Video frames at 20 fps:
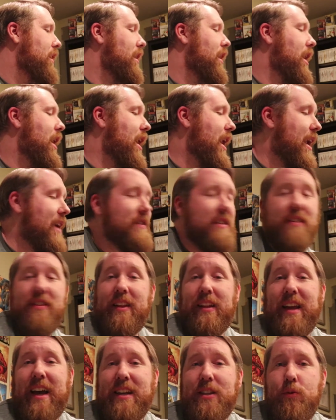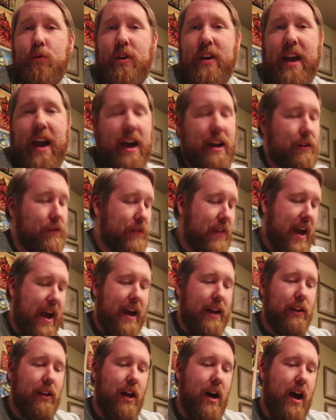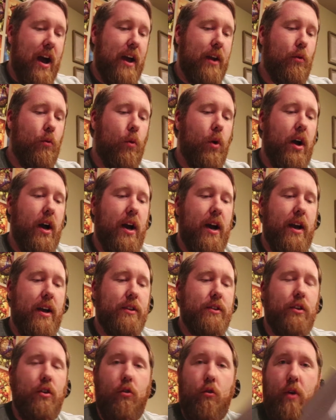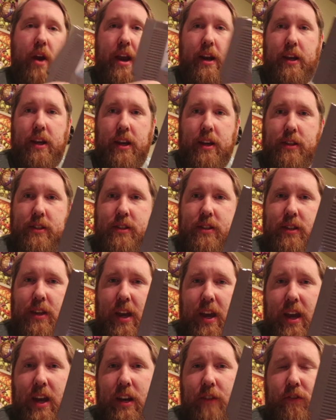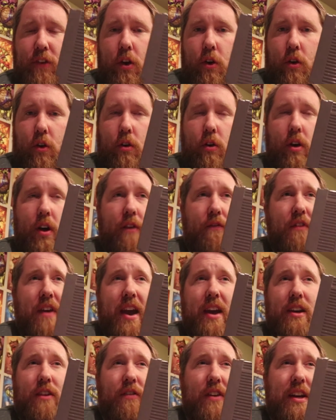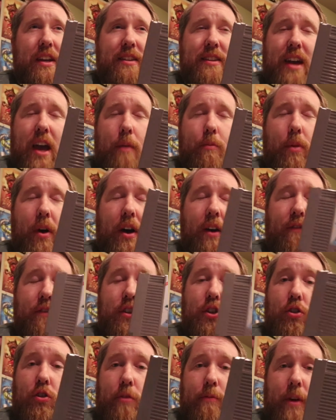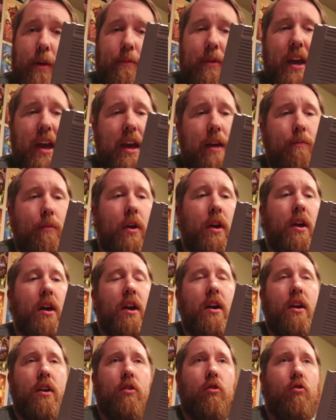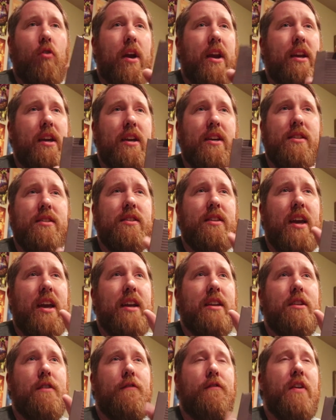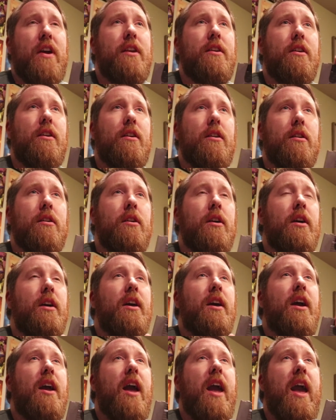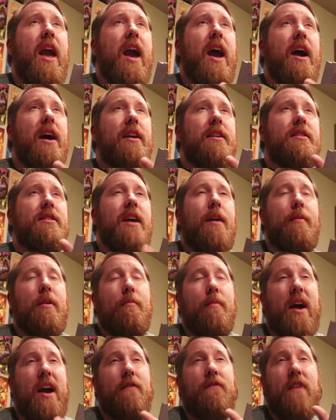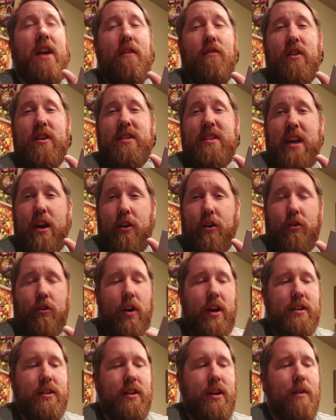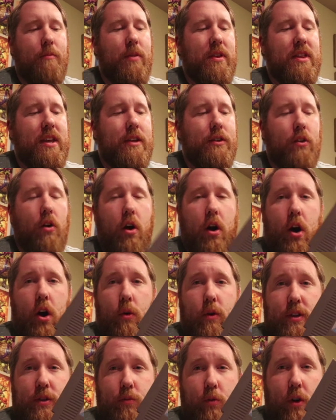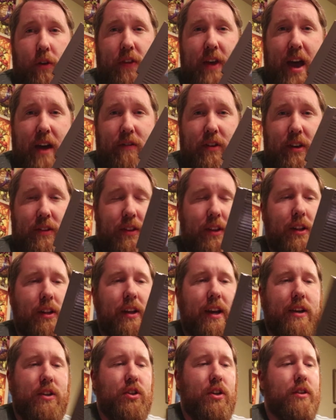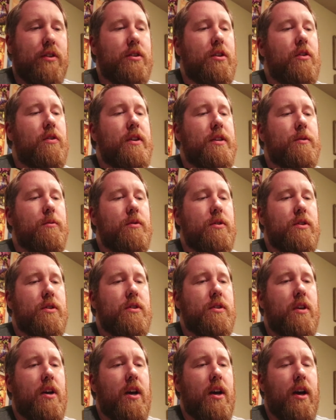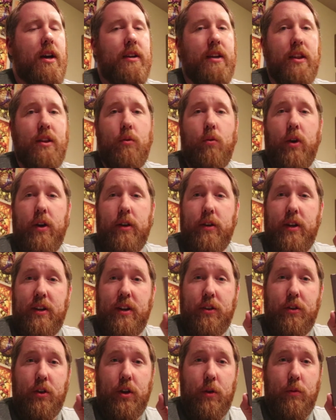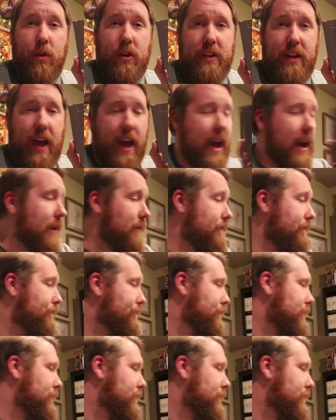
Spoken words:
And then the last one out of that lot was Gradius. And if you're a fan of any type of shoot 'em up game, Gradius and Defender, and I mean, my favorite is Terra Crusta, but these are always worth having in the collection. So this was another good one to add.